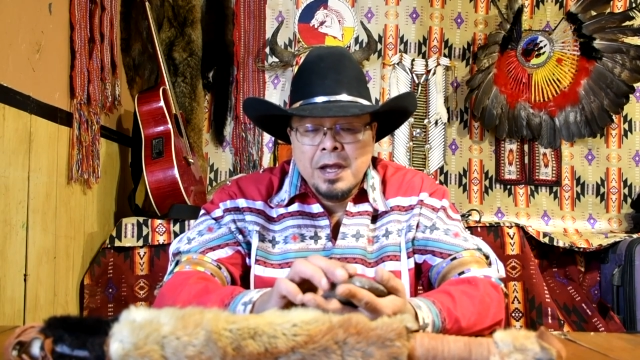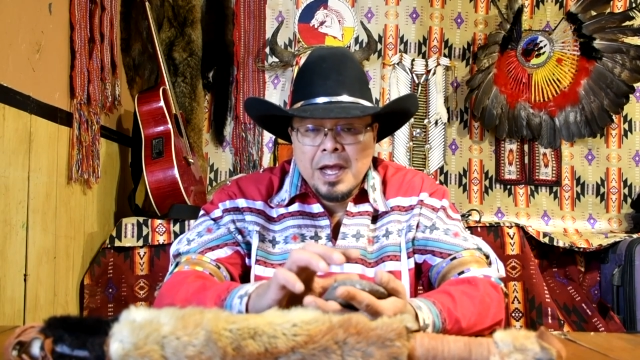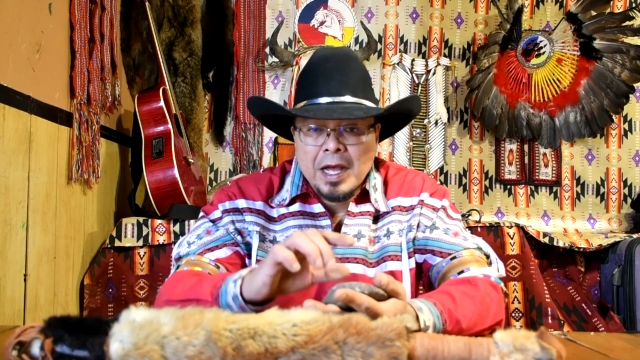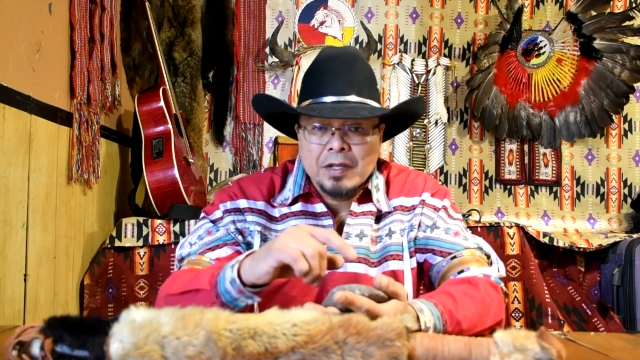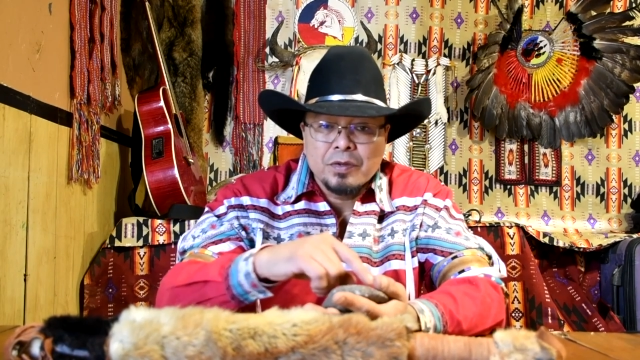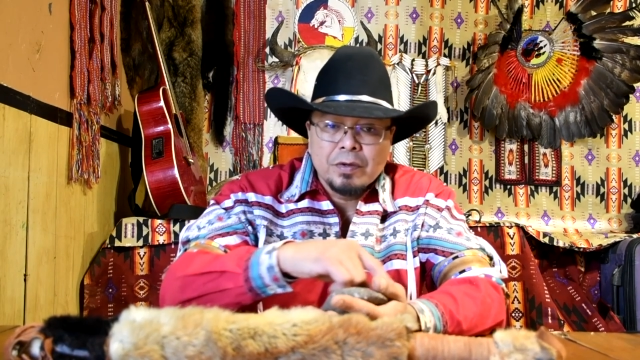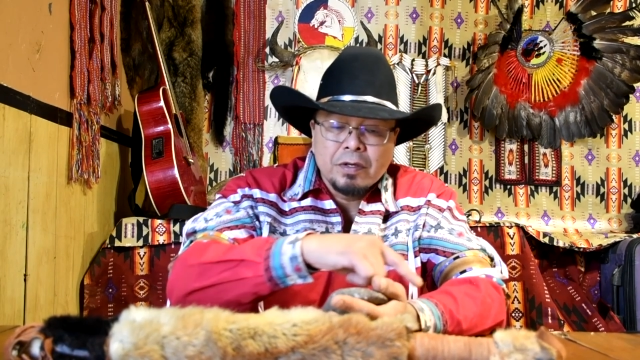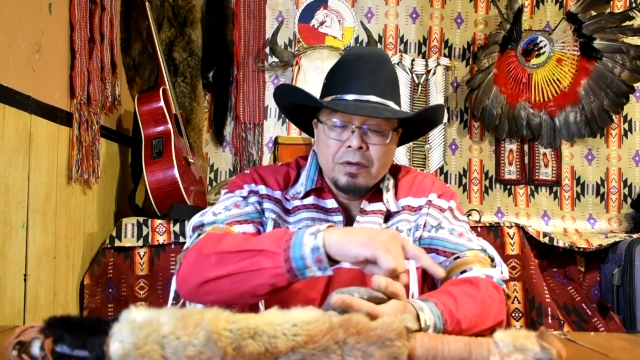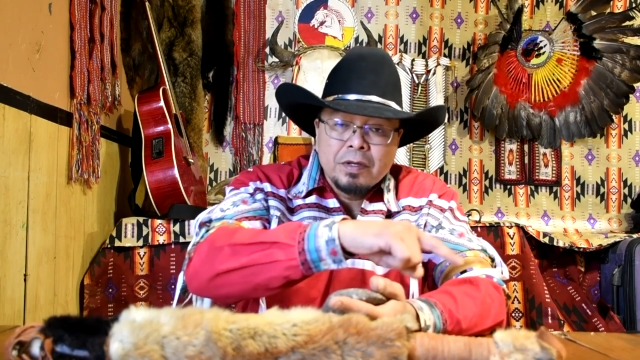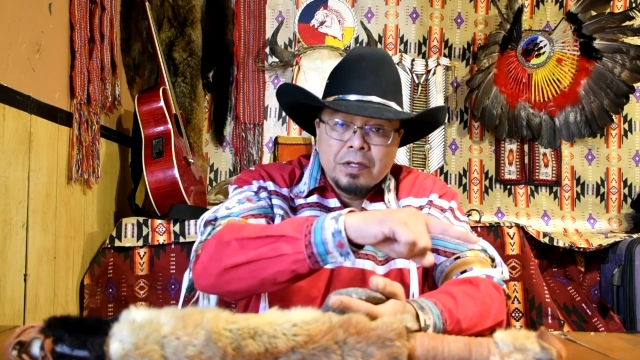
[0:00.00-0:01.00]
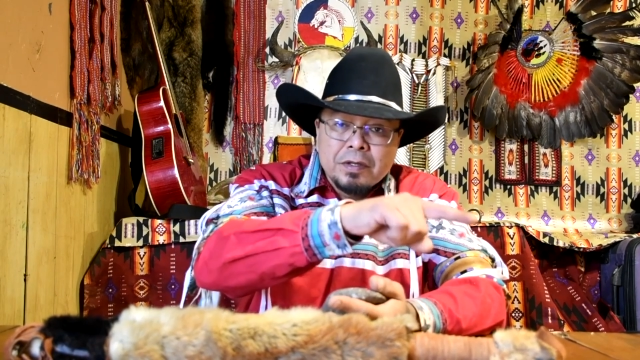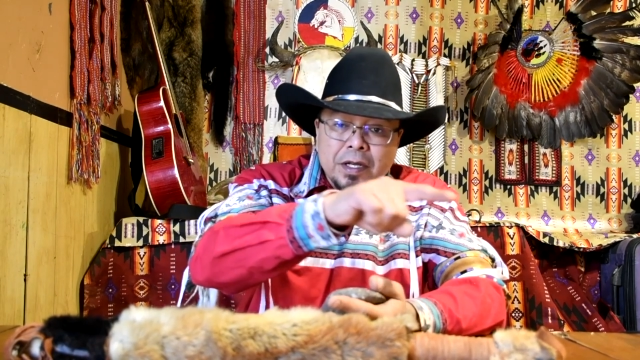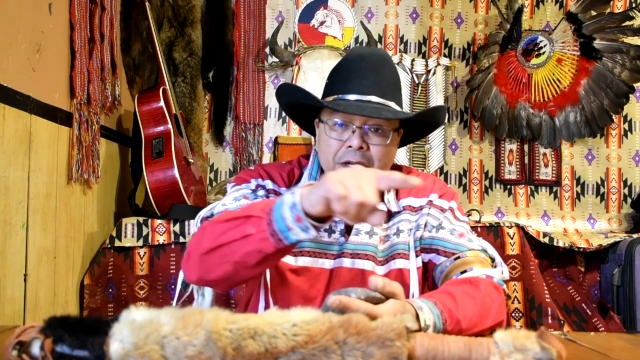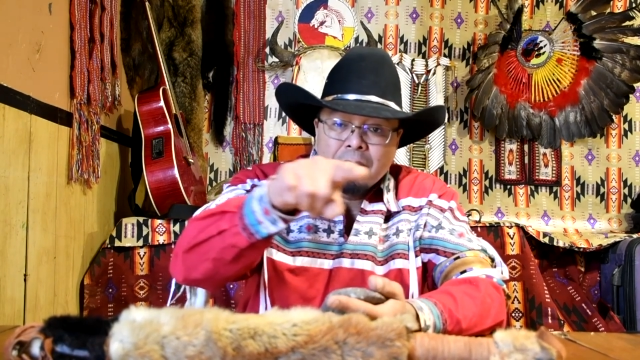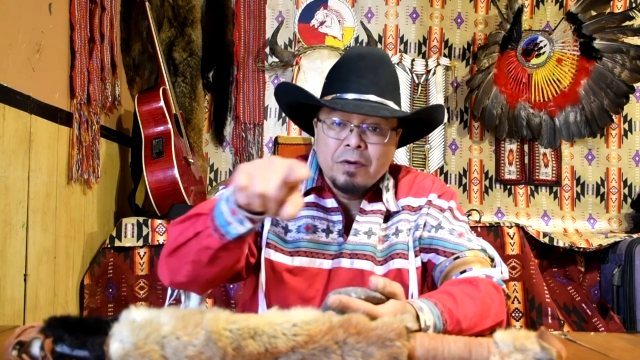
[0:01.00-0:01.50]
as we're doing the
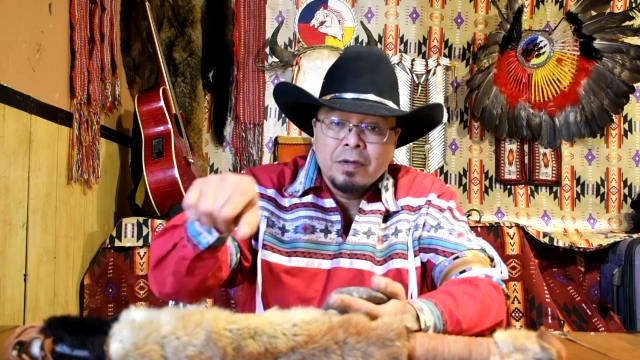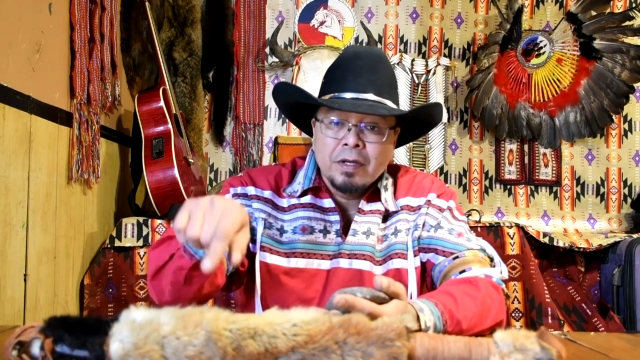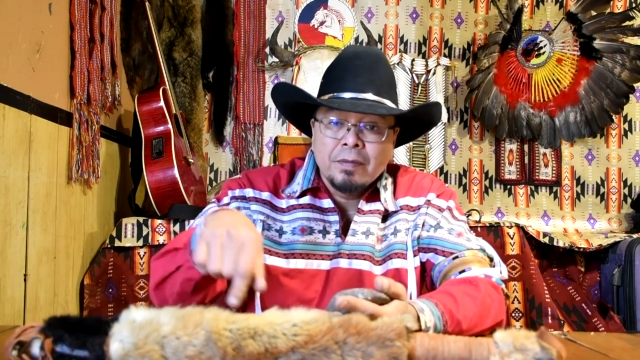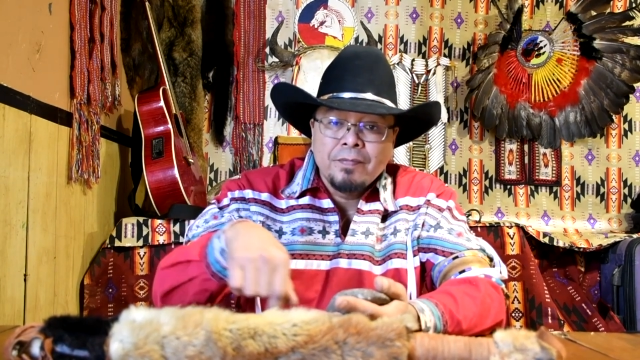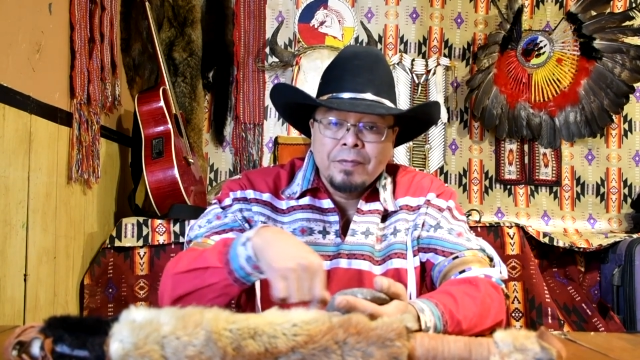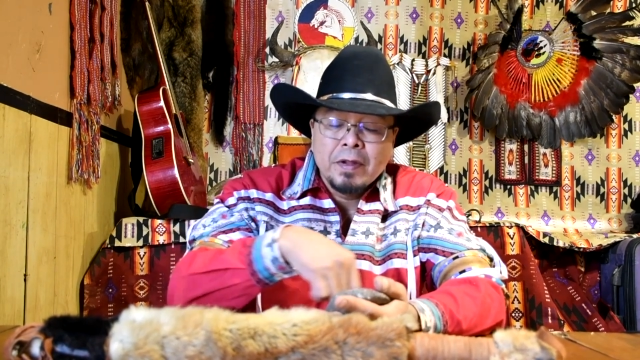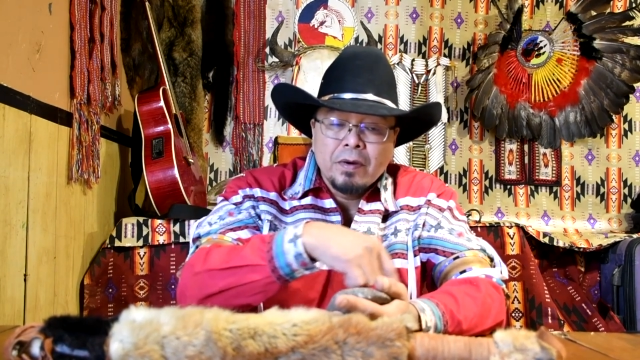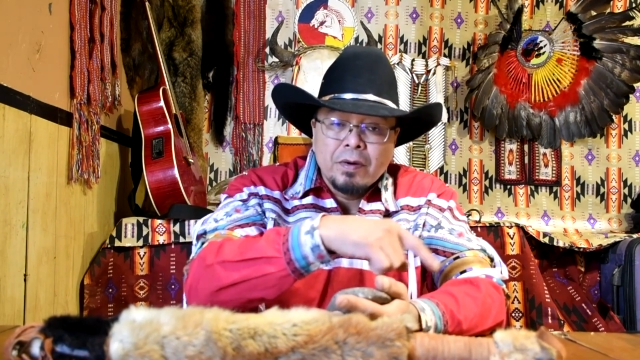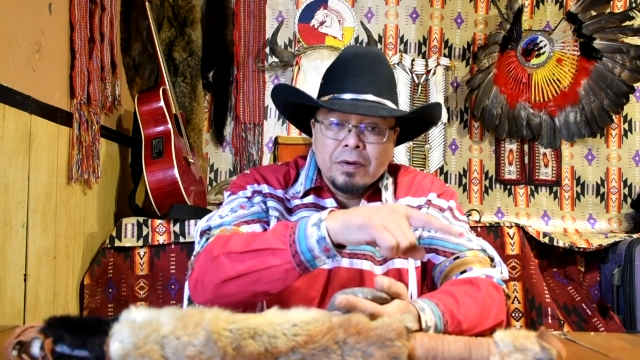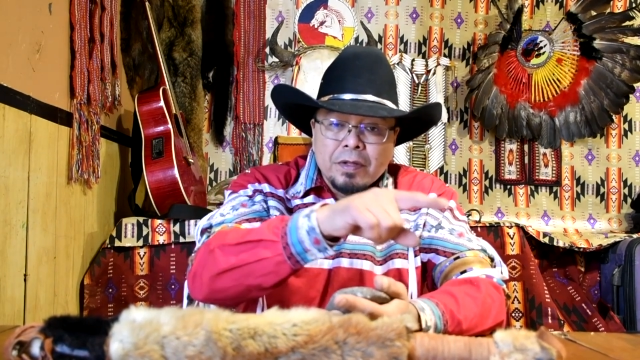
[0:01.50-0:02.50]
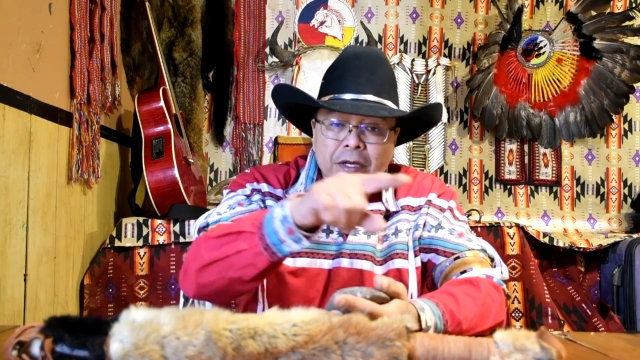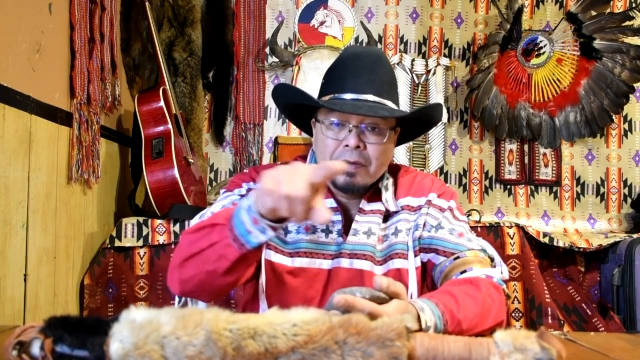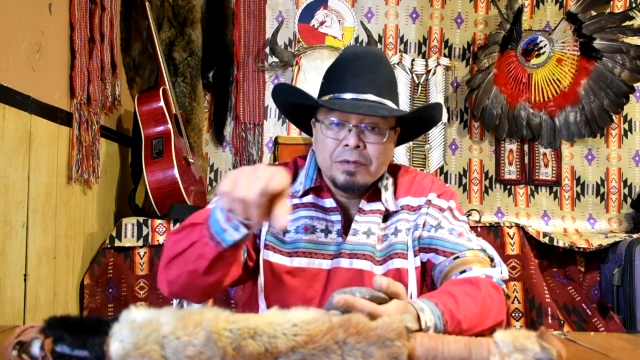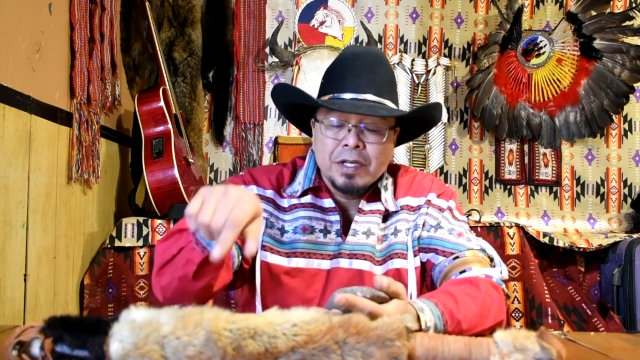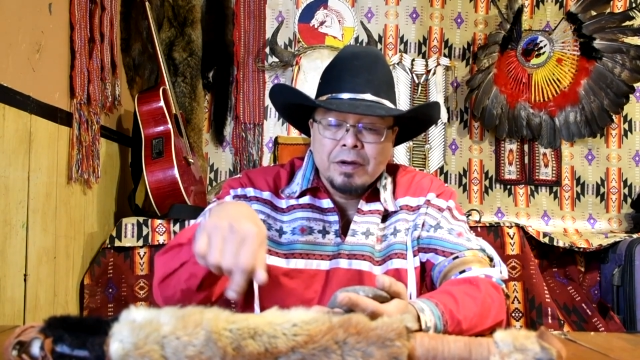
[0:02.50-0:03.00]
ceremony or
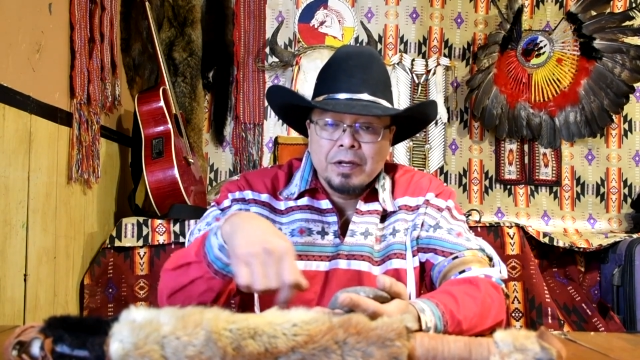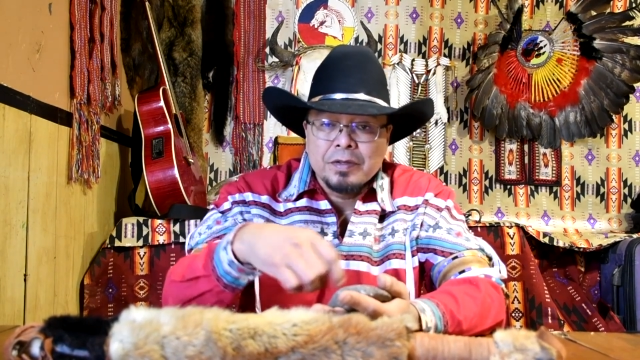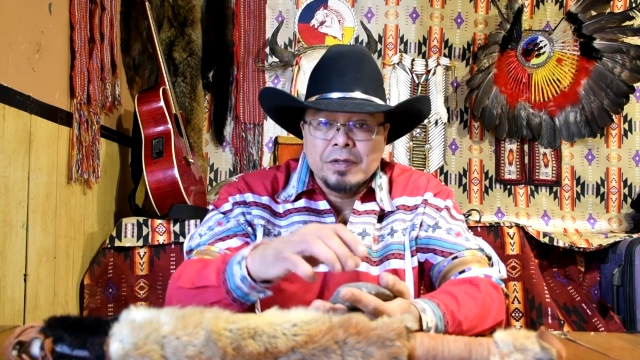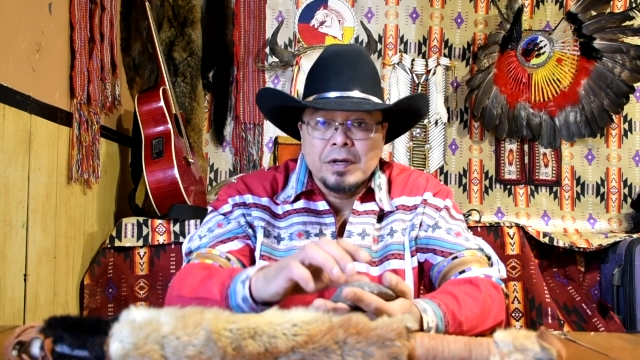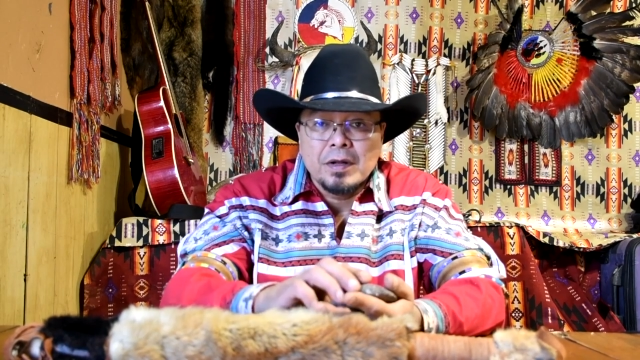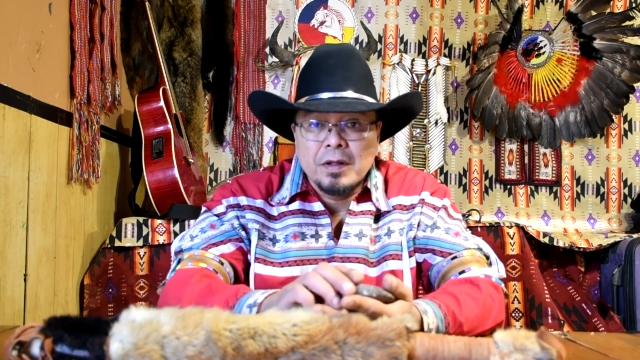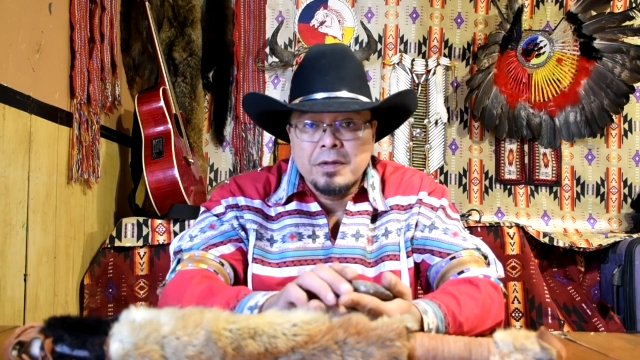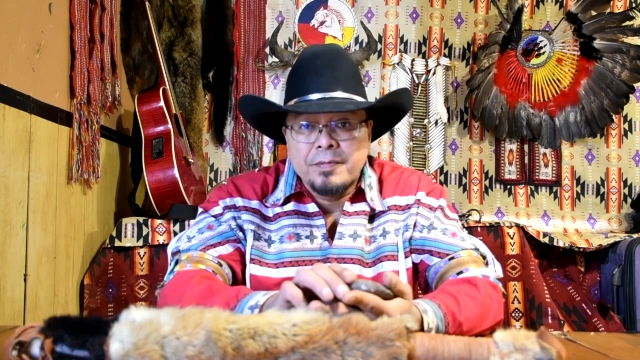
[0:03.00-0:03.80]
the sharing circle.